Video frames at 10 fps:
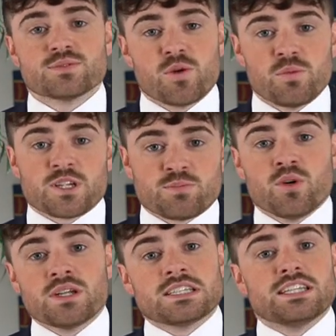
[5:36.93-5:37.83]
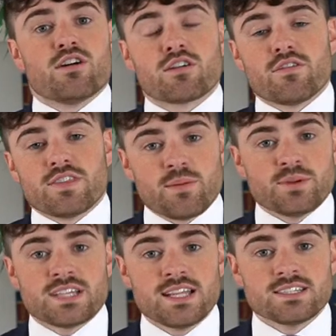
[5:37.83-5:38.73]
So at which point do they knock off that
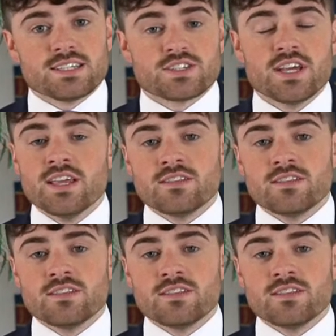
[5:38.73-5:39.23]
percentage?